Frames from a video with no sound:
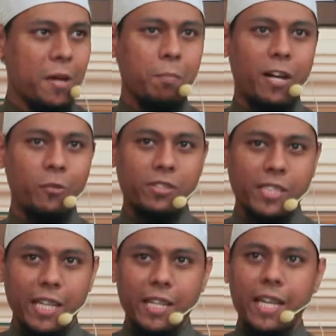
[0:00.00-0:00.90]
But we
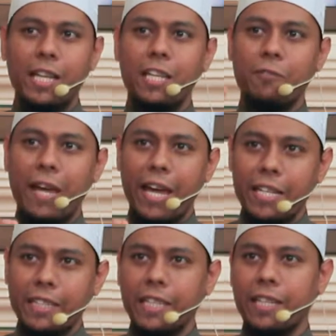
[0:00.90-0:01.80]
say that if
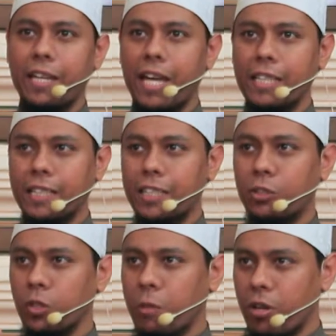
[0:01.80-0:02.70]
anything
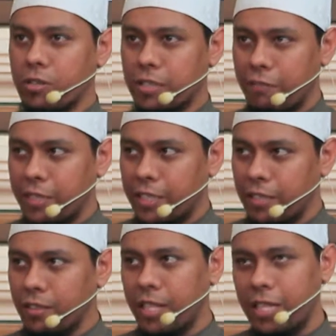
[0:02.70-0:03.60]
enters to the body's
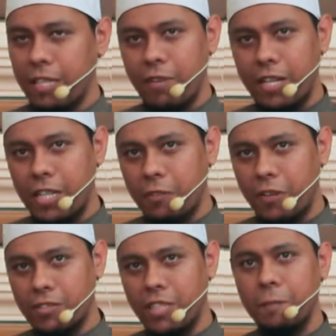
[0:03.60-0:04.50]
cavity, it invalidates
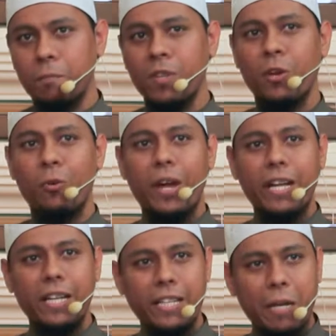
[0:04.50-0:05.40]
fasting.
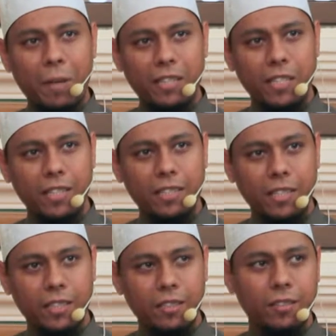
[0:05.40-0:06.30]
Whether that particular
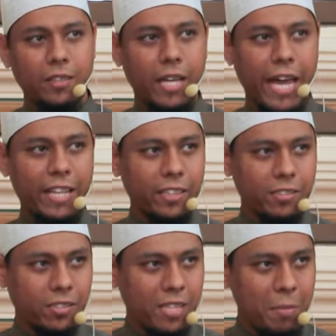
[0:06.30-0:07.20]
thing
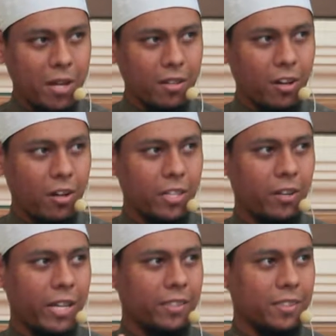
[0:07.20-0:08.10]
enters the stomach or did
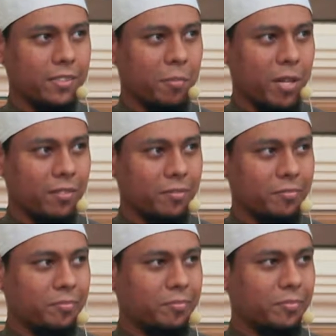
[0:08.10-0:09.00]
not enter the stomach.
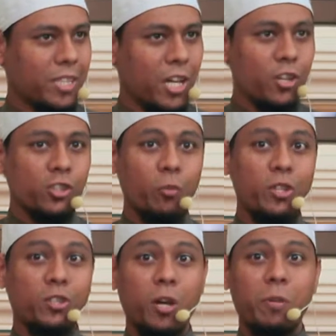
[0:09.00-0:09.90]
So
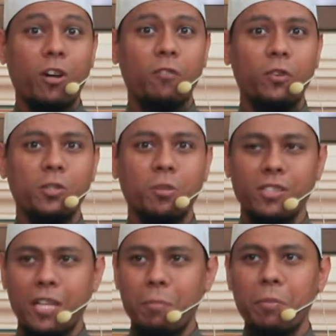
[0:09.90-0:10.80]
we should not be confused
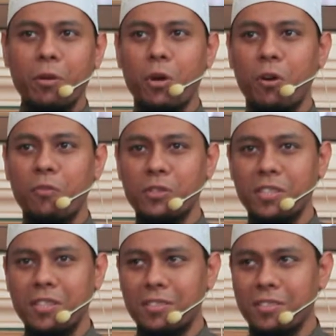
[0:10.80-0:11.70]
because there are people who are
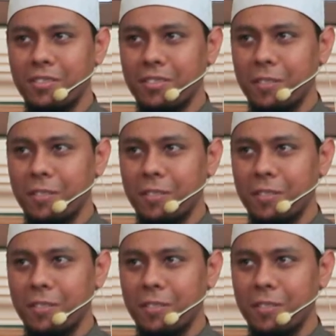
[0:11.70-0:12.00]
confused in this.